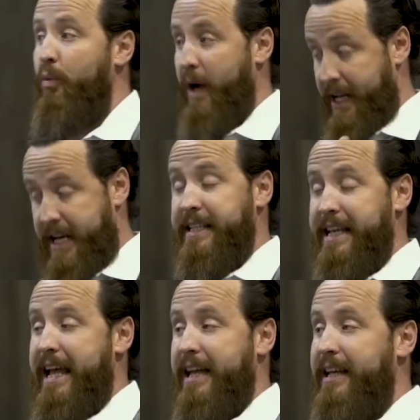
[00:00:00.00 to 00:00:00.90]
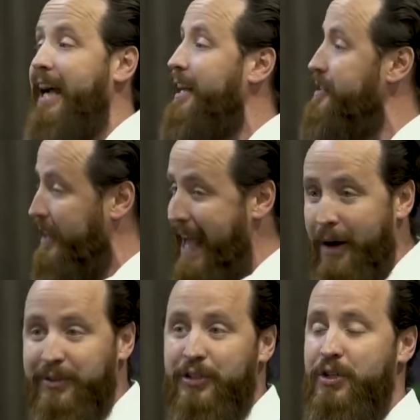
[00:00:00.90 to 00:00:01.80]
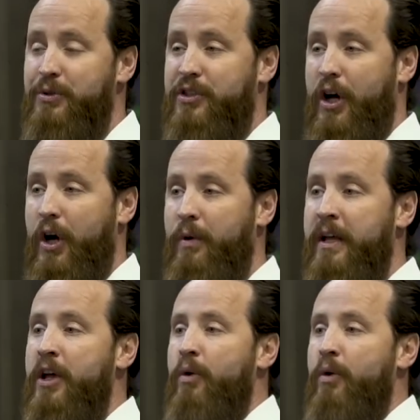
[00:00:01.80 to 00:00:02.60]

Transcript: and he did, and he's allowed to do so,